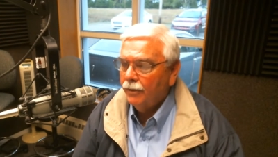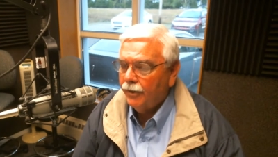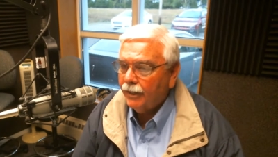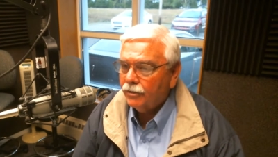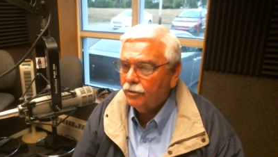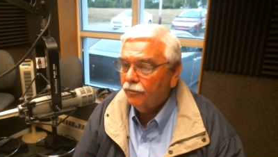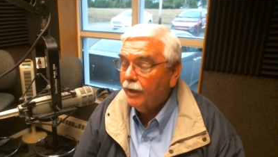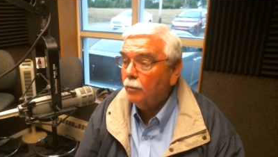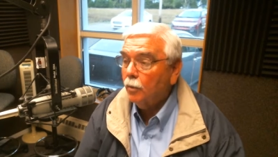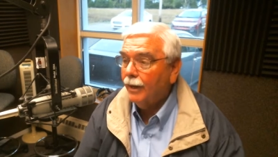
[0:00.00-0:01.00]
Tickets are
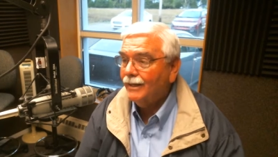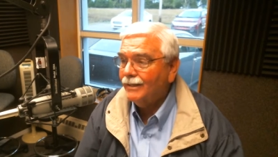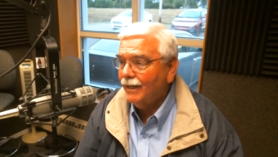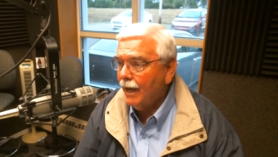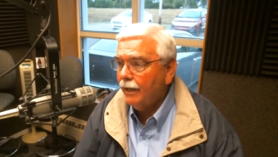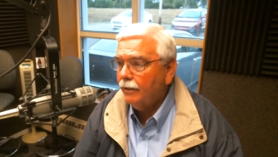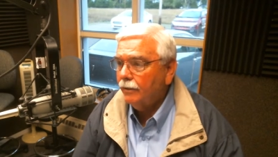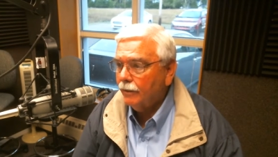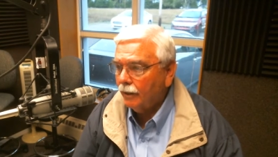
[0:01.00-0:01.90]
available at the gate.